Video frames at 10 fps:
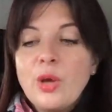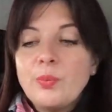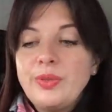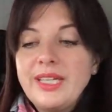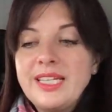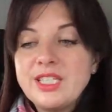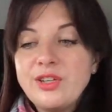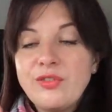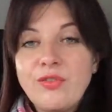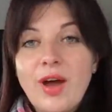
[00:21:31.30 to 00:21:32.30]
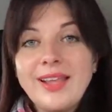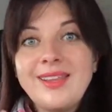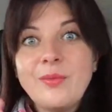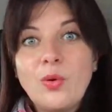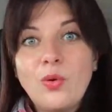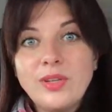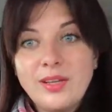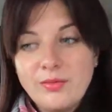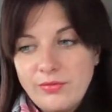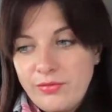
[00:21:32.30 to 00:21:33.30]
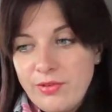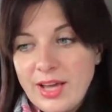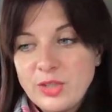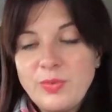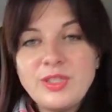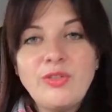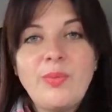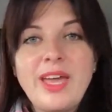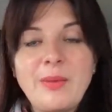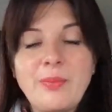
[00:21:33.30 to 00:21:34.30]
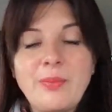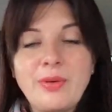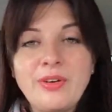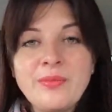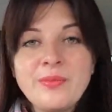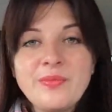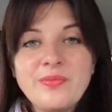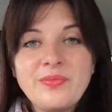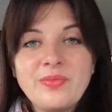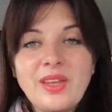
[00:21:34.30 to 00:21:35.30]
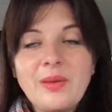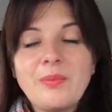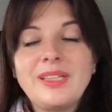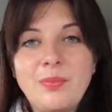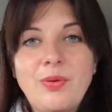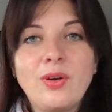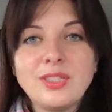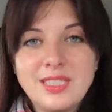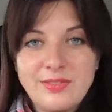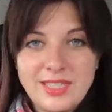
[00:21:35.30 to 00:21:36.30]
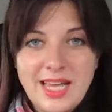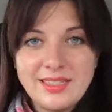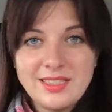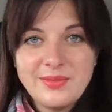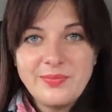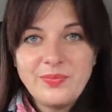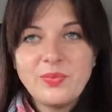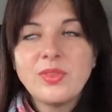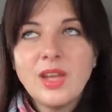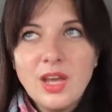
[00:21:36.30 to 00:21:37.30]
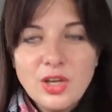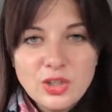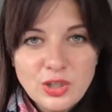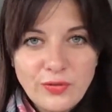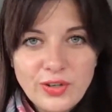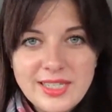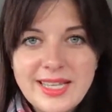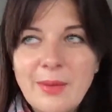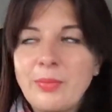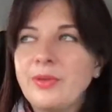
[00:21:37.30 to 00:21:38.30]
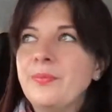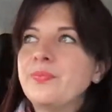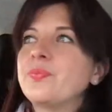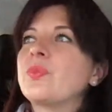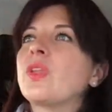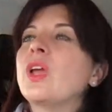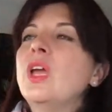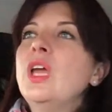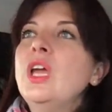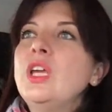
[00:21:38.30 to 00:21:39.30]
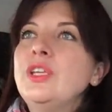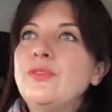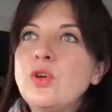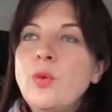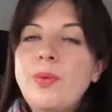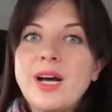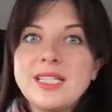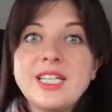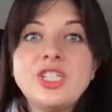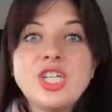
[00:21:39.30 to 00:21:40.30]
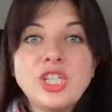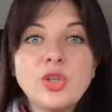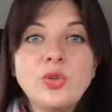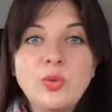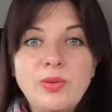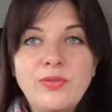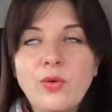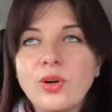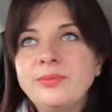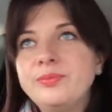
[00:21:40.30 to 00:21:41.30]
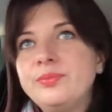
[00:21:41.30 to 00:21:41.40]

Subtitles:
please rewrite them on a fresh piece of paper, but in a positive sense. So for example, if your partner cheated on you before,